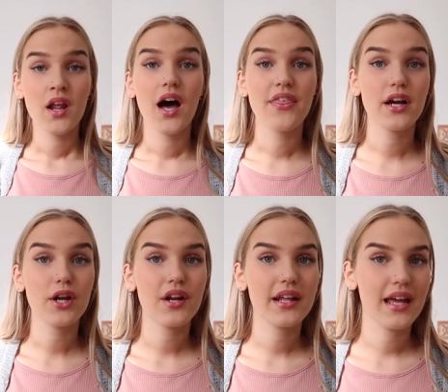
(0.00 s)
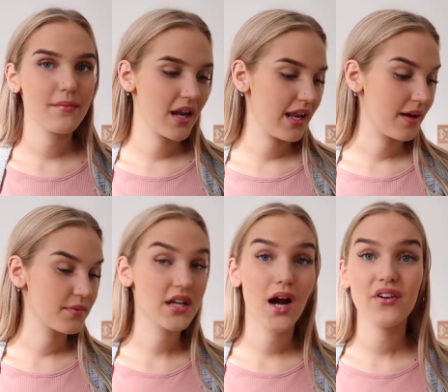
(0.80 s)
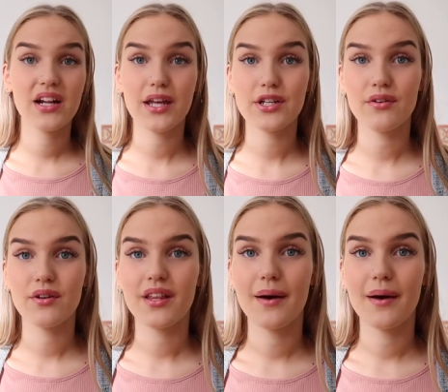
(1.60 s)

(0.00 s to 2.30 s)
I think I'd only get in my lips. Currently they don't look